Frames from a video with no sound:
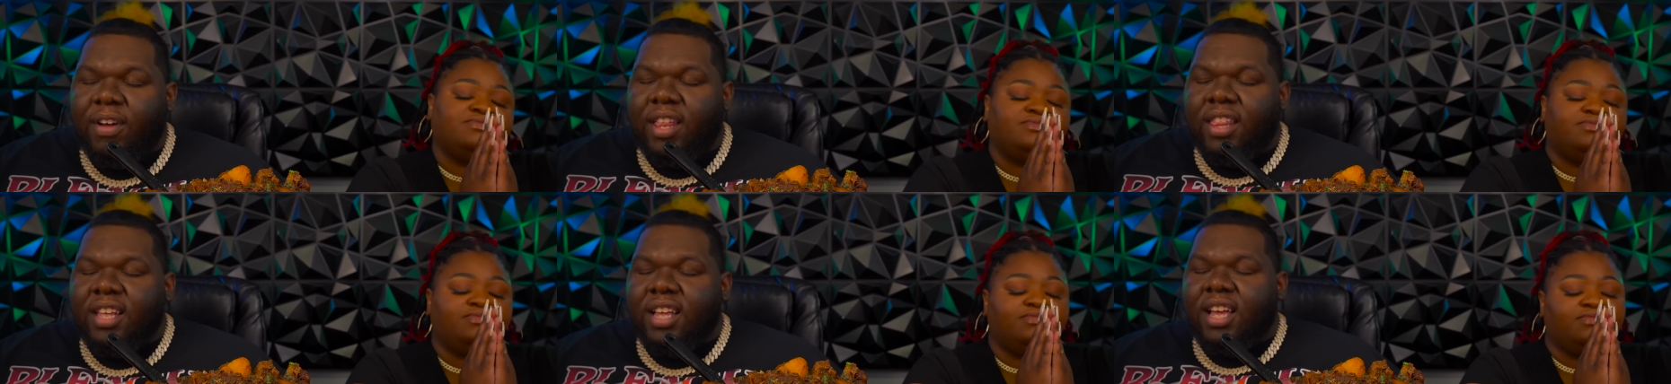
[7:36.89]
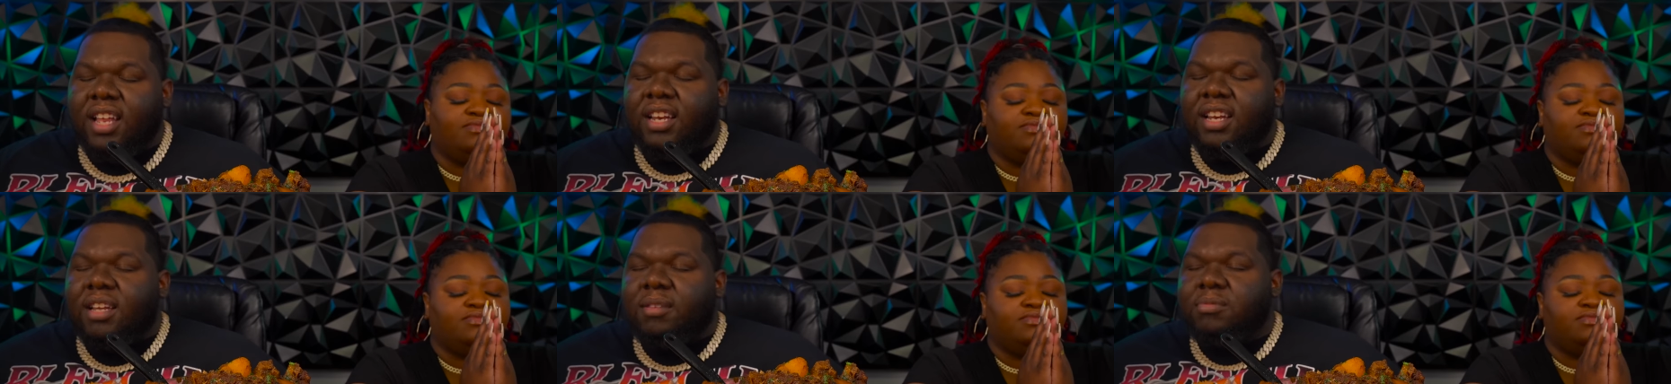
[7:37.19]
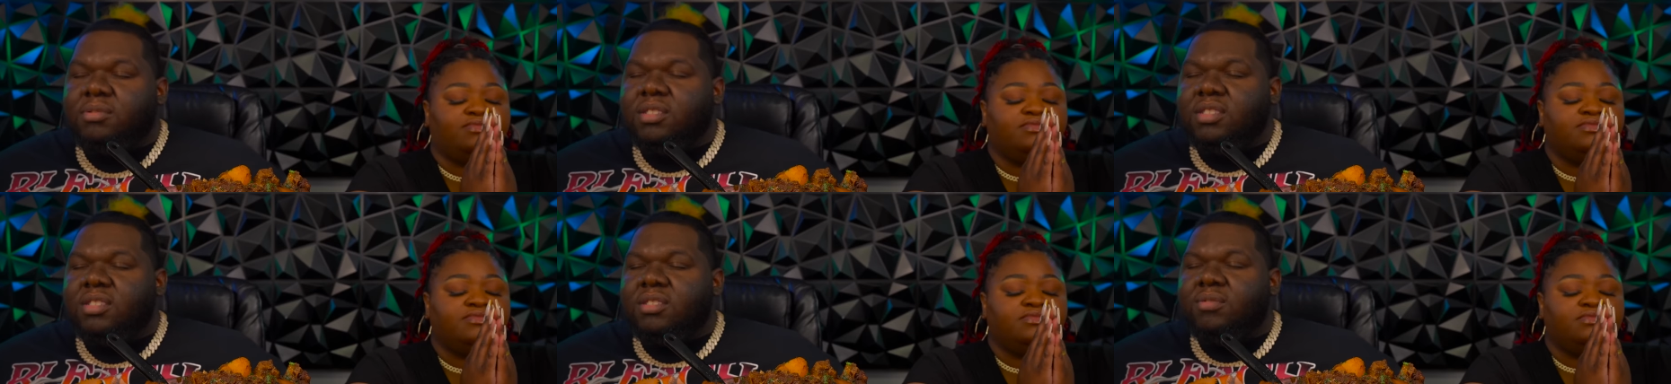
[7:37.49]
Speaker 1: Father God, in
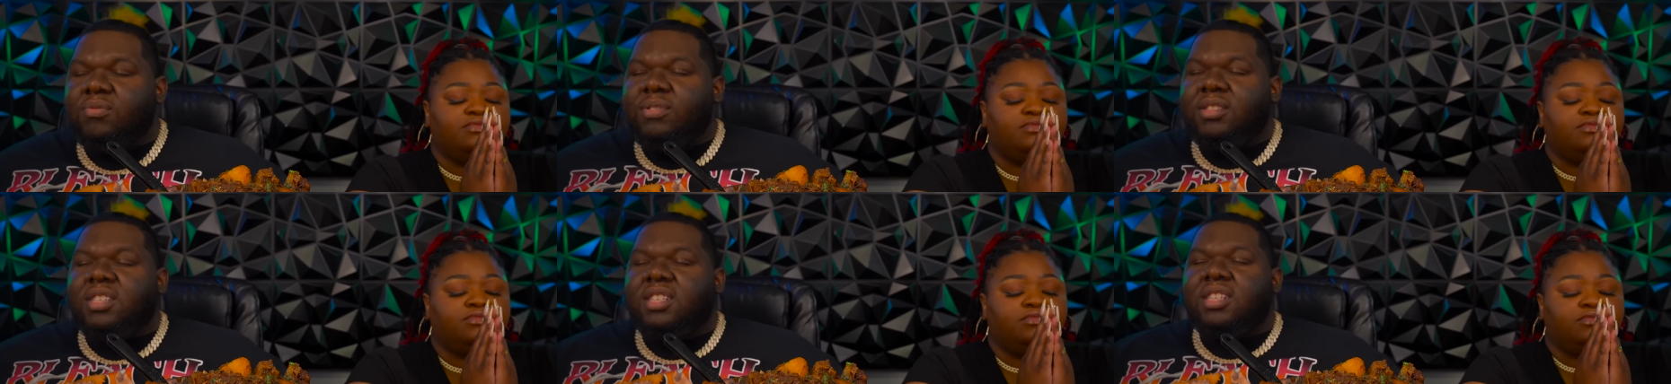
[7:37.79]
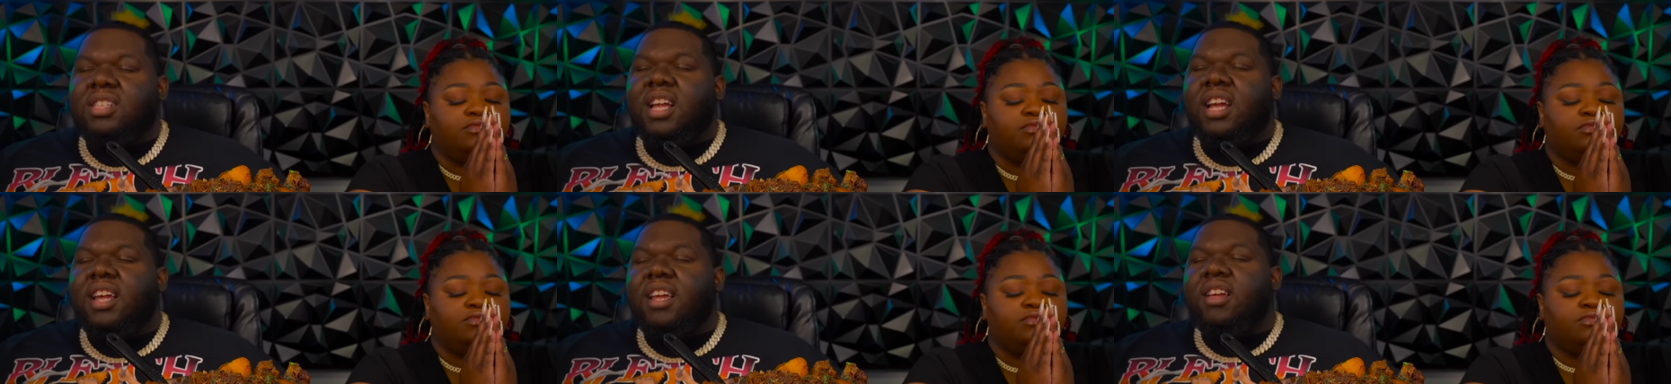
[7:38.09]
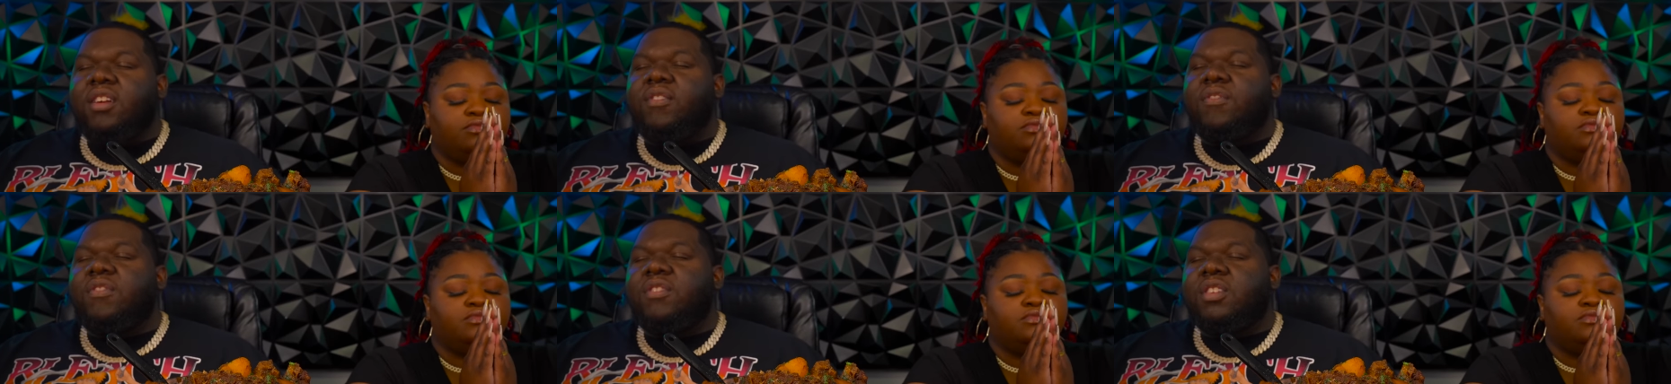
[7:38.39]
the name of Jesus, we
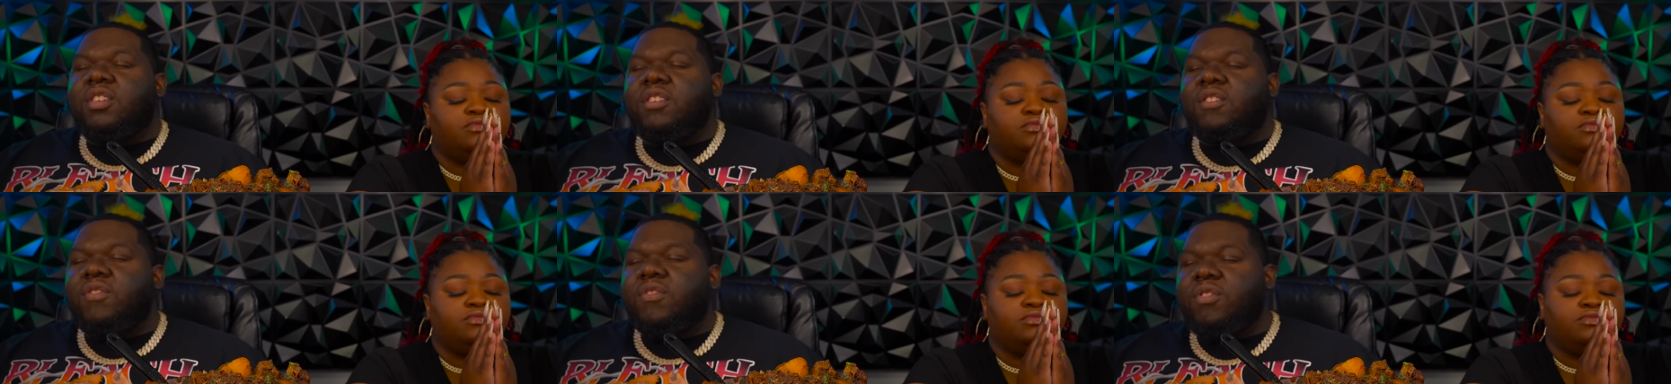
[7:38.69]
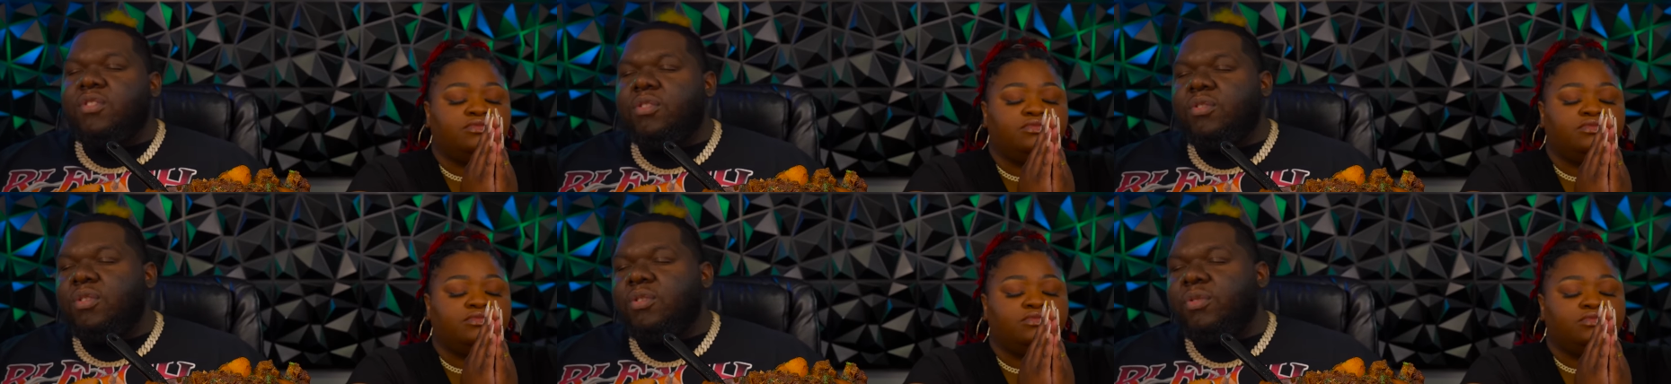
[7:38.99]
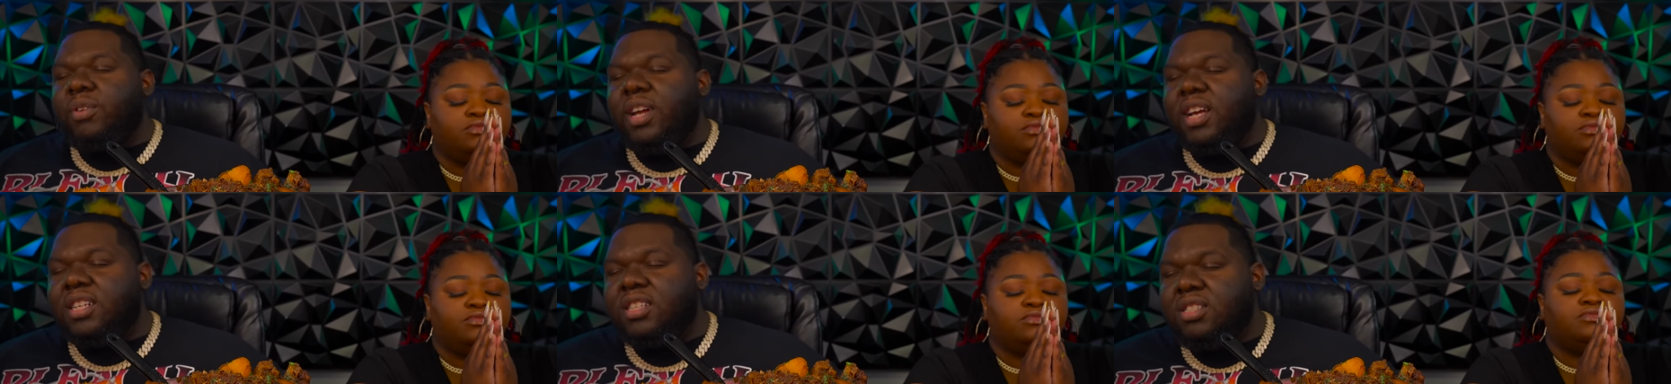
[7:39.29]
thank you for this
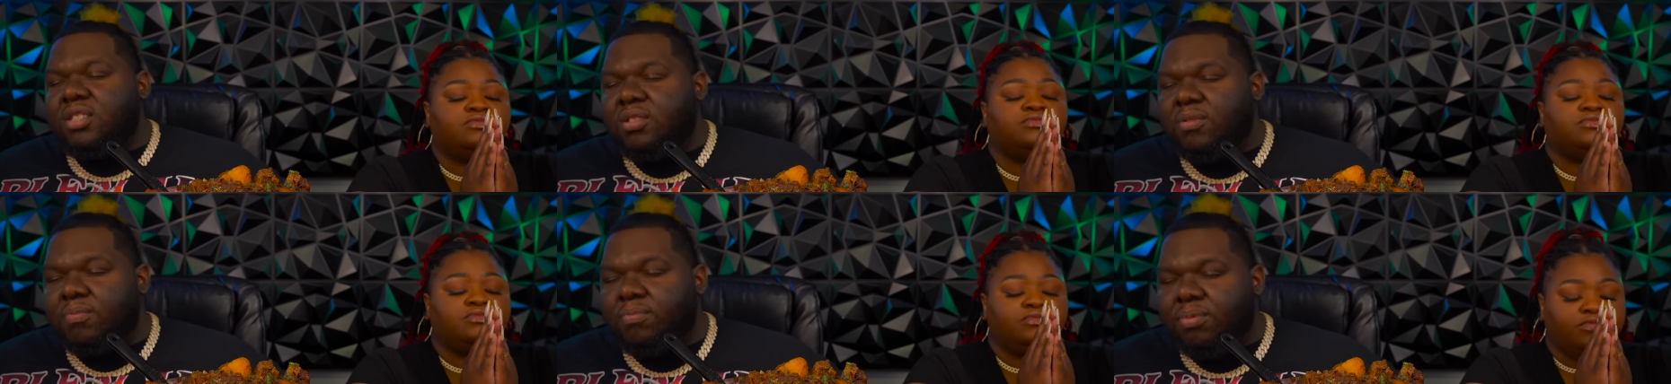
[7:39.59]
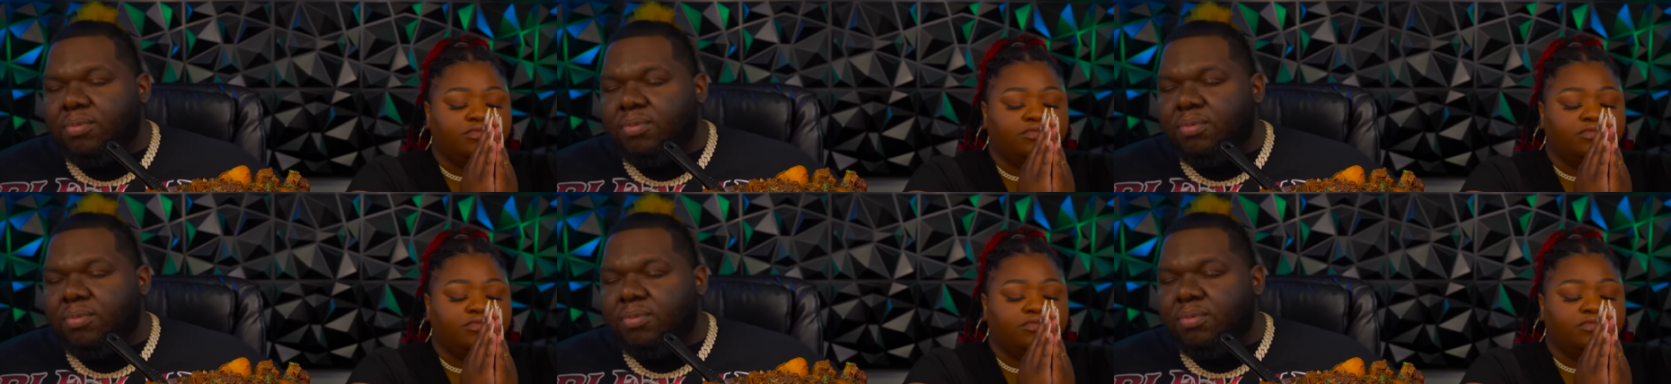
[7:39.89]
food. We ask that you